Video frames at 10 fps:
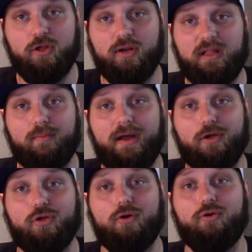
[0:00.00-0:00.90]
is you need to
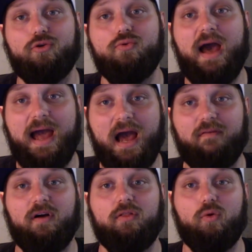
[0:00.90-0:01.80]
make sure you
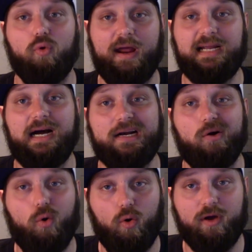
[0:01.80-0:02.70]
have the right kind
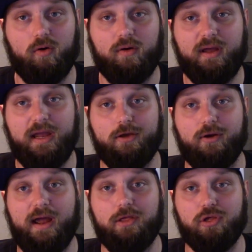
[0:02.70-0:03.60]
of oil in
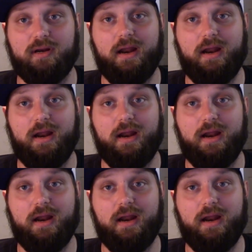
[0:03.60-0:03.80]
your engine.